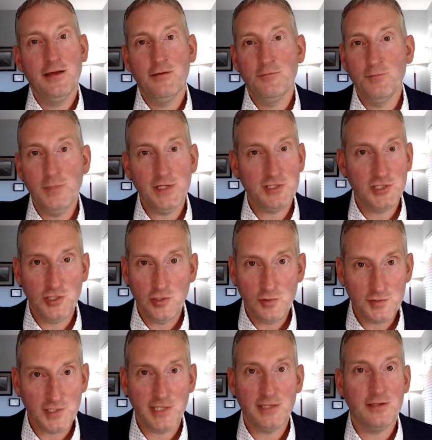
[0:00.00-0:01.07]

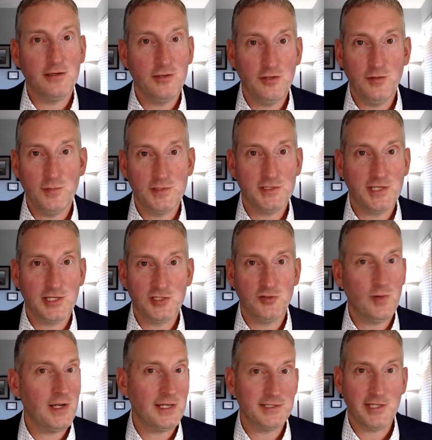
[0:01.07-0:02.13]
misusing human
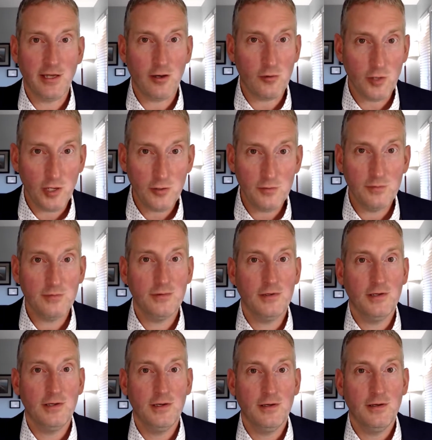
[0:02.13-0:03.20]
sexuality, our own
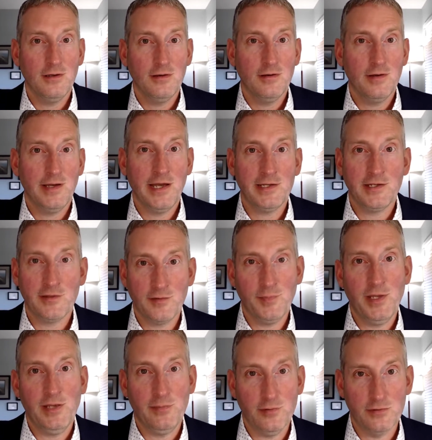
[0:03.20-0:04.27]
and other
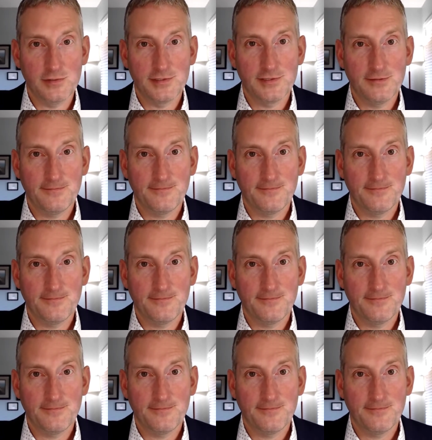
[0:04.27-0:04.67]
people's.